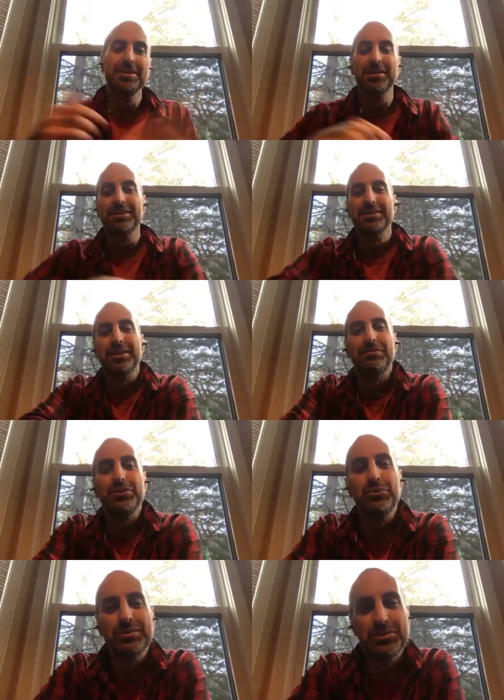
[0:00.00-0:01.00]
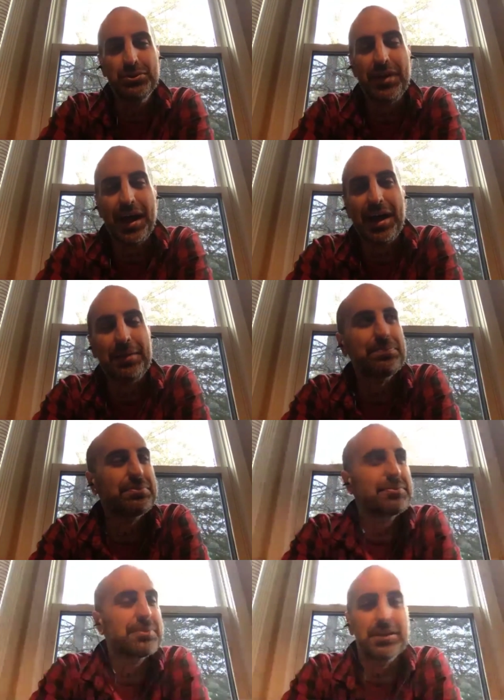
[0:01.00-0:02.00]
If you do that,
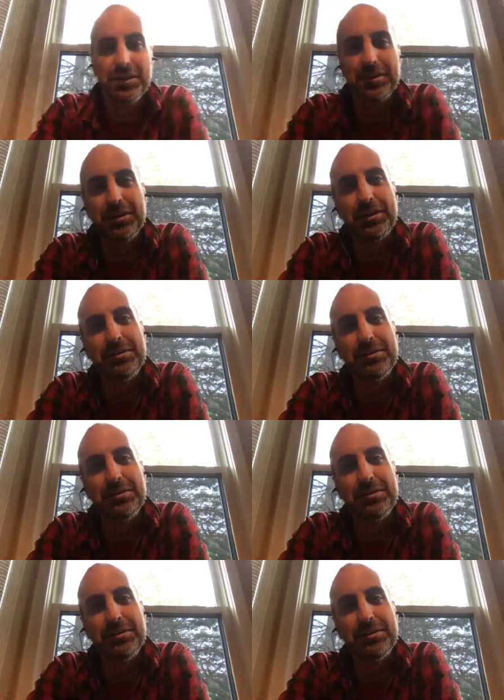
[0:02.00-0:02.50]
you're good.